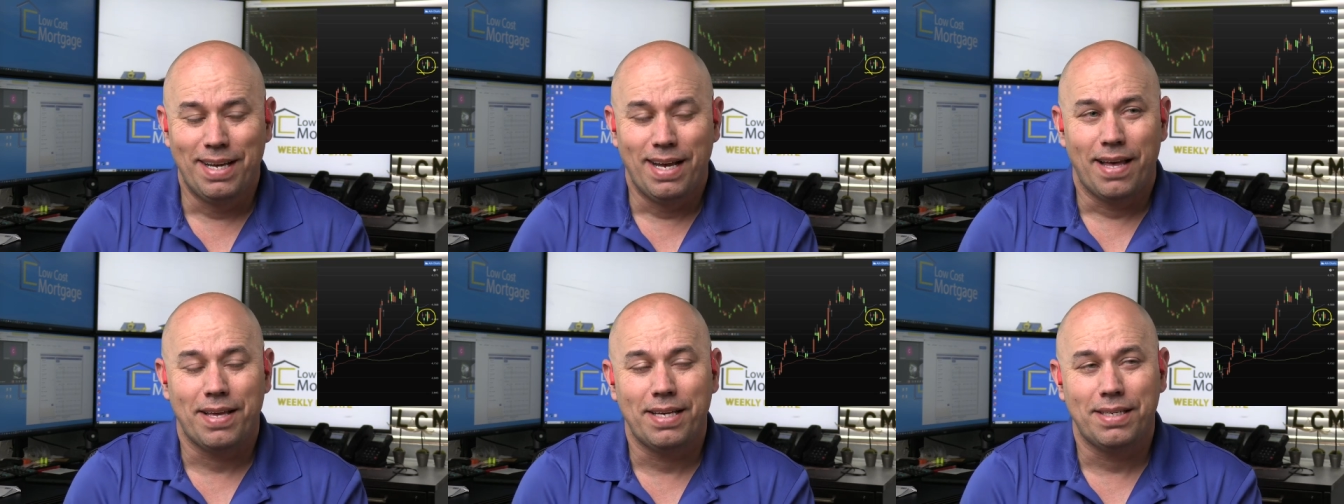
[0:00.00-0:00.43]

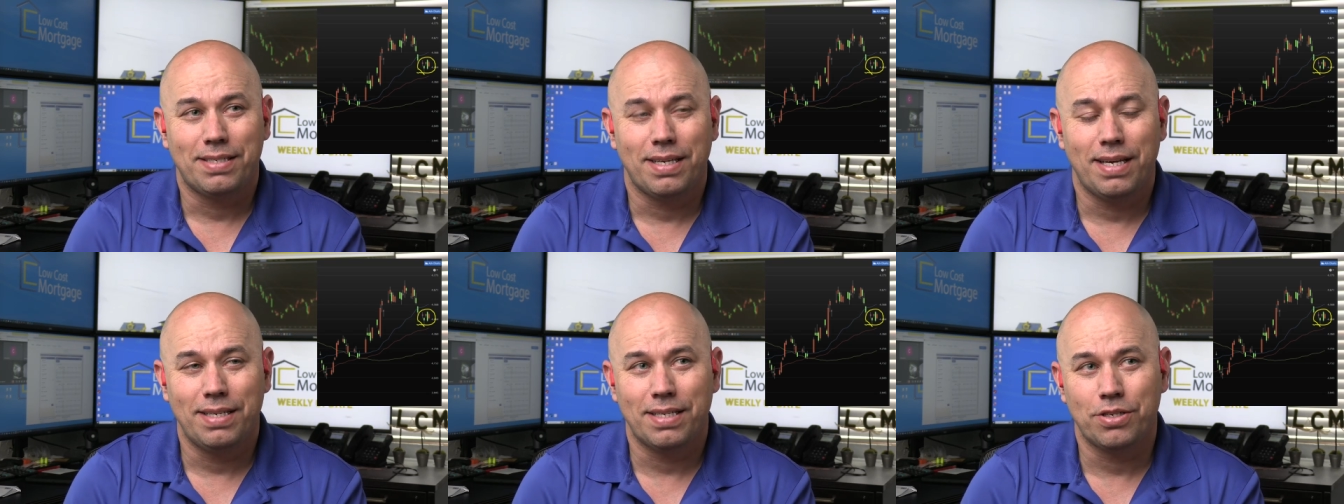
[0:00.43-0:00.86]
I think
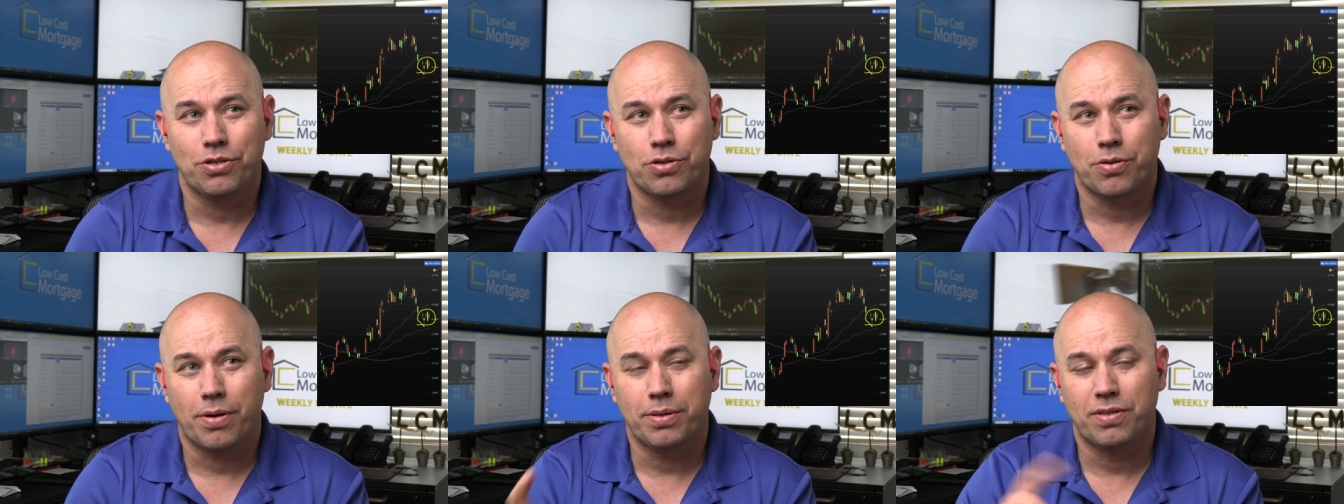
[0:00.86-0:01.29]
his
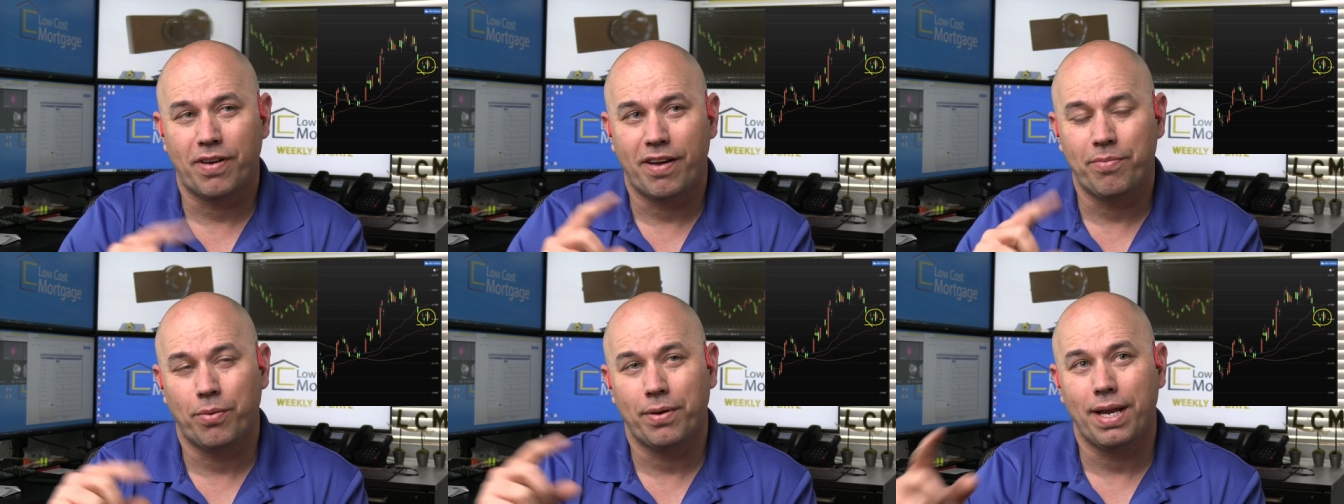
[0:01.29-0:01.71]
interest rate was
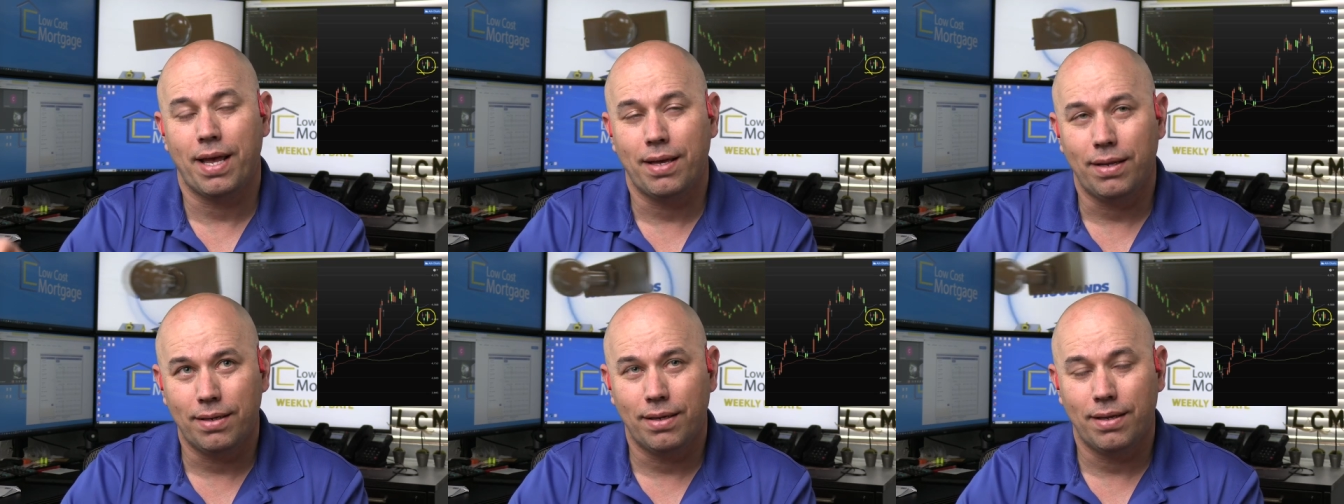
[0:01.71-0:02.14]

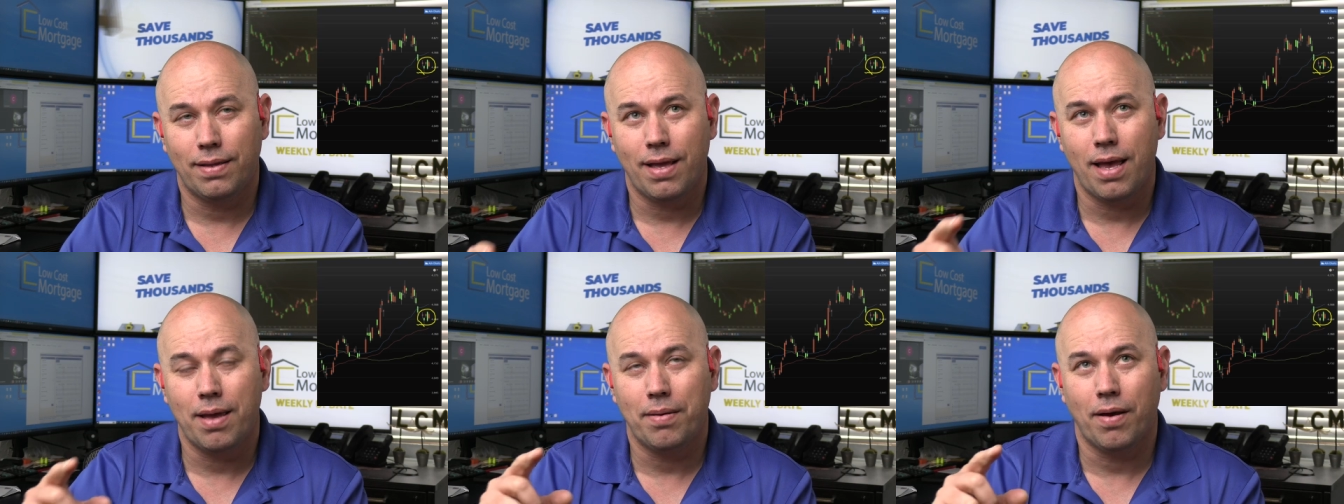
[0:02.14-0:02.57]
5.8 and
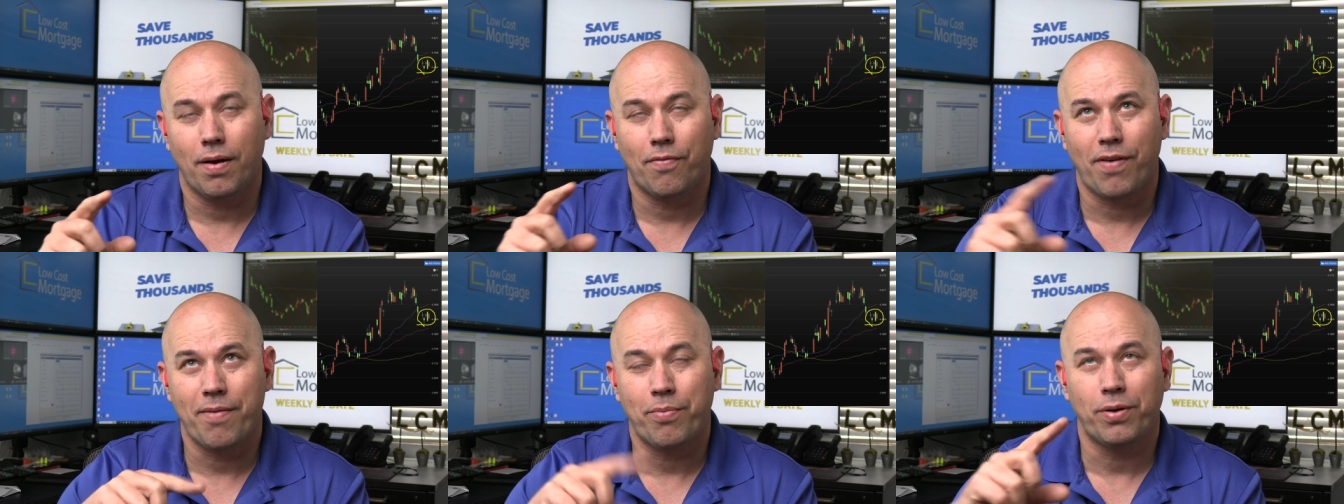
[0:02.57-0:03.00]
the
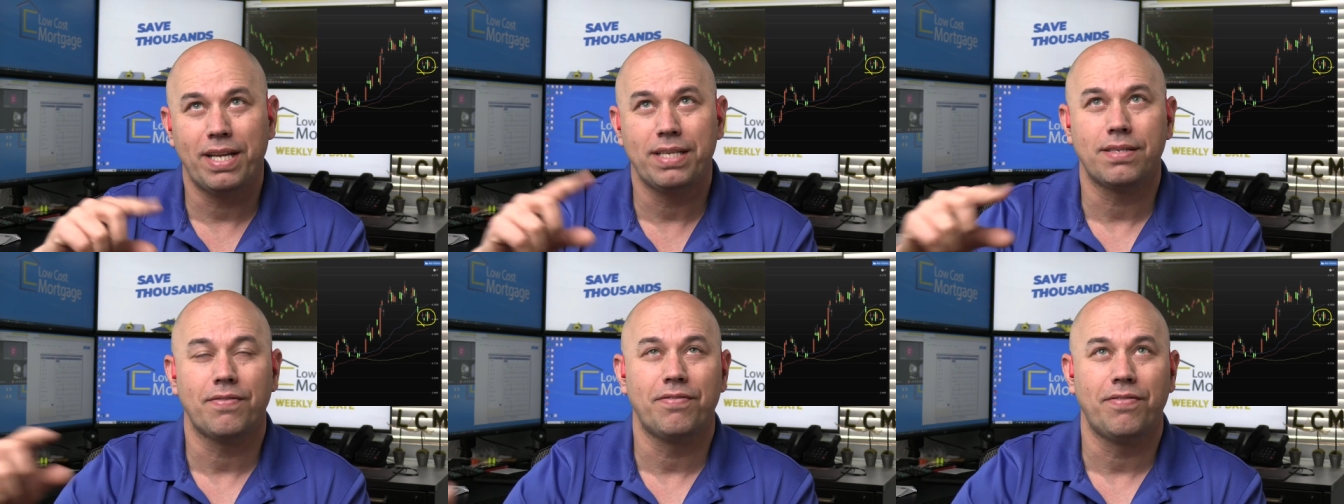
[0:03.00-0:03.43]

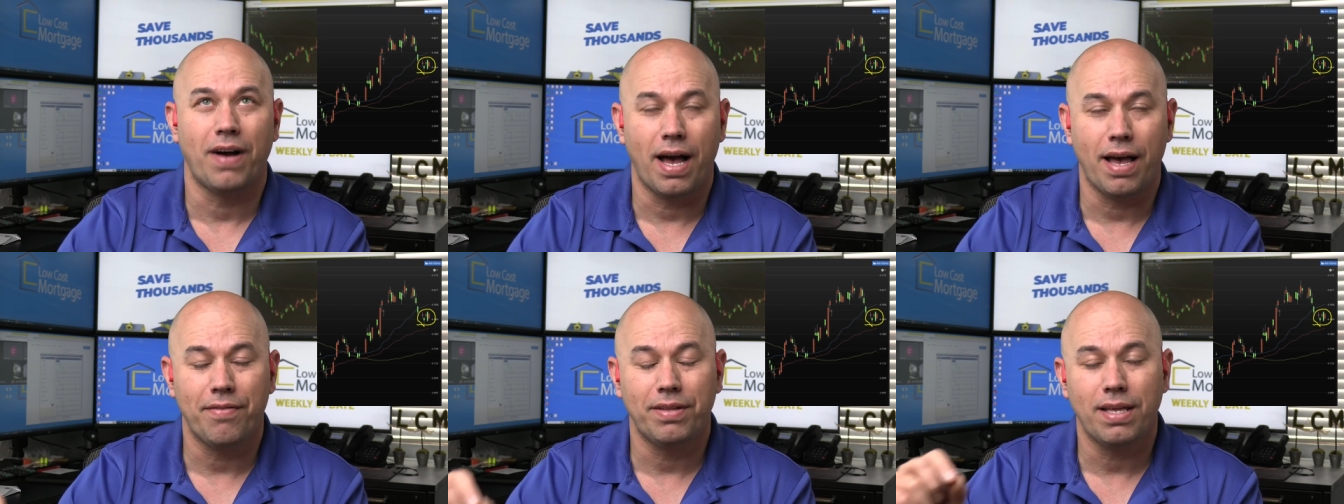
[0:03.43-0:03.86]
5.875,